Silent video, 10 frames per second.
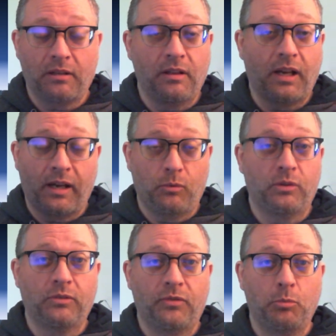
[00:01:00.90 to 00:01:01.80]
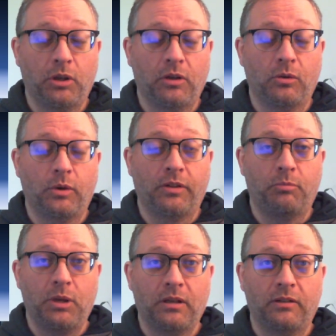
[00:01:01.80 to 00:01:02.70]
that I was familiar
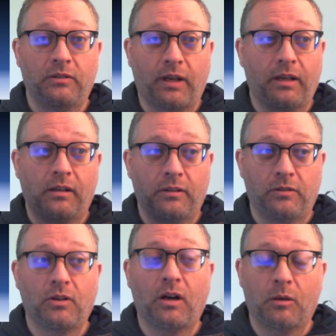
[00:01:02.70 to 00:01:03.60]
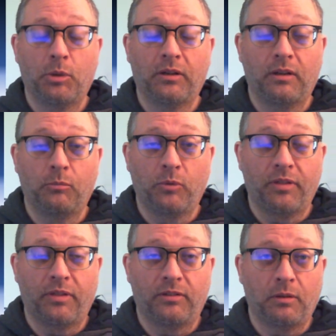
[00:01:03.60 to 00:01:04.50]
with because I could talk about them
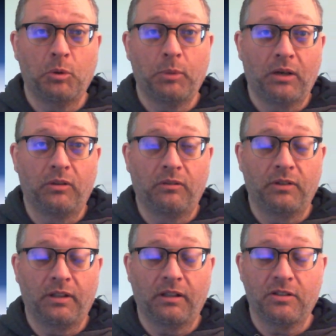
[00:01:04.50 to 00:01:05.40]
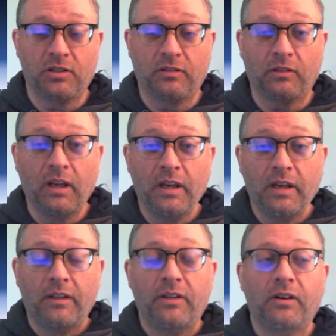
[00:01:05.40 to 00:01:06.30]
with some amount of intelligence.
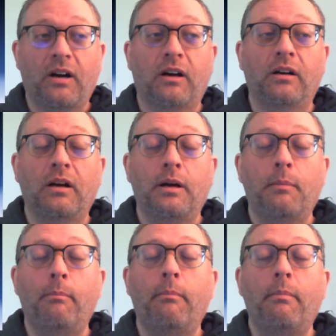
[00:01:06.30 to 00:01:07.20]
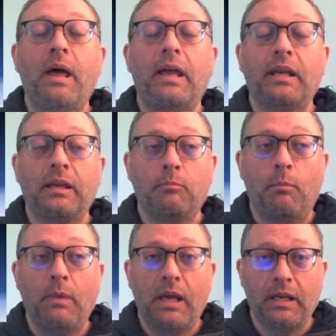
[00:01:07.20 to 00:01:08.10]
There are many,
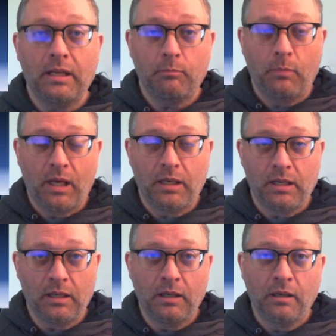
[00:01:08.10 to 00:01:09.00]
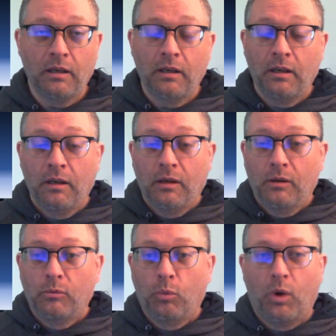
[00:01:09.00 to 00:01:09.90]
many, many
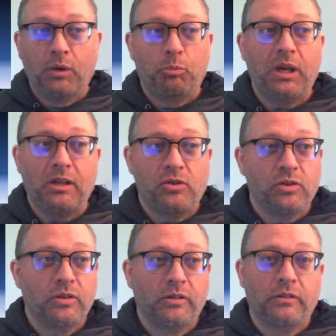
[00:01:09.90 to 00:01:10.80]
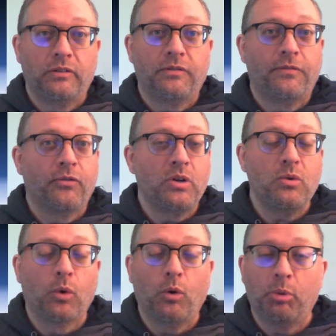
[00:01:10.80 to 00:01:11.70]
one-pagers,
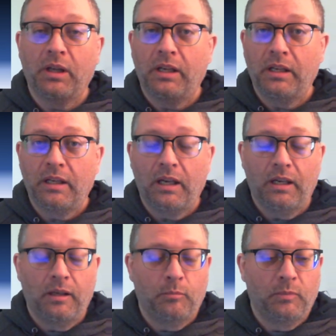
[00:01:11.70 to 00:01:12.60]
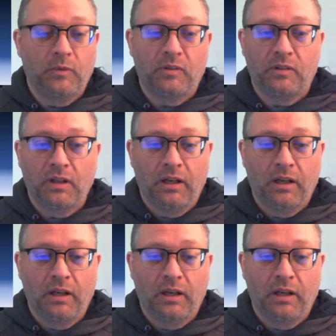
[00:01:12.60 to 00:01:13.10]
free role-playing games.